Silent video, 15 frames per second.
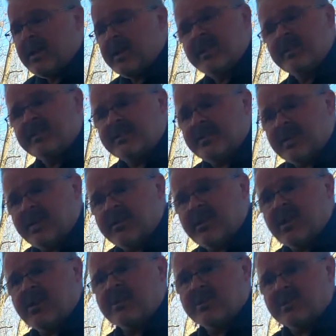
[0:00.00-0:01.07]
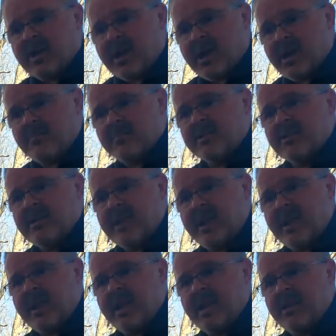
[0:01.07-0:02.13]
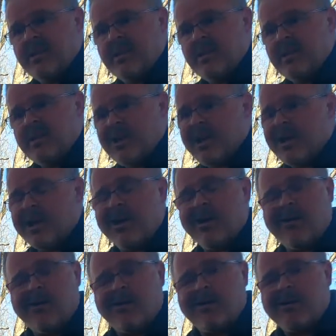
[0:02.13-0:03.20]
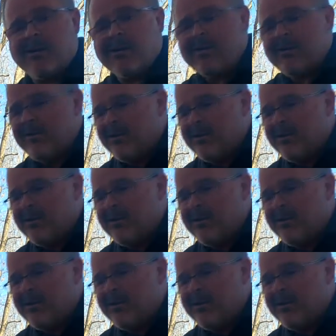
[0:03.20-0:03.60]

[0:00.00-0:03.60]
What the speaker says: He's sitting there stopped, and a car